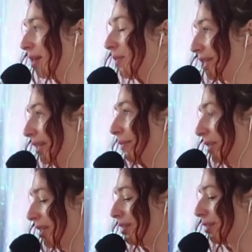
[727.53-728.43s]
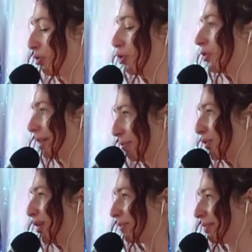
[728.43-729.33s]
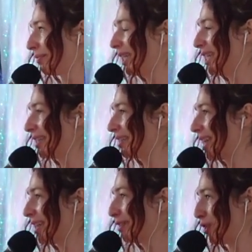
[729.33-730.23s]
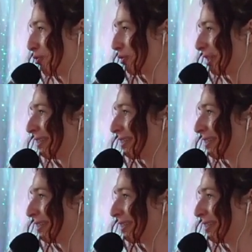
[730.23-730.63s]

a journaling prompt. Please take note.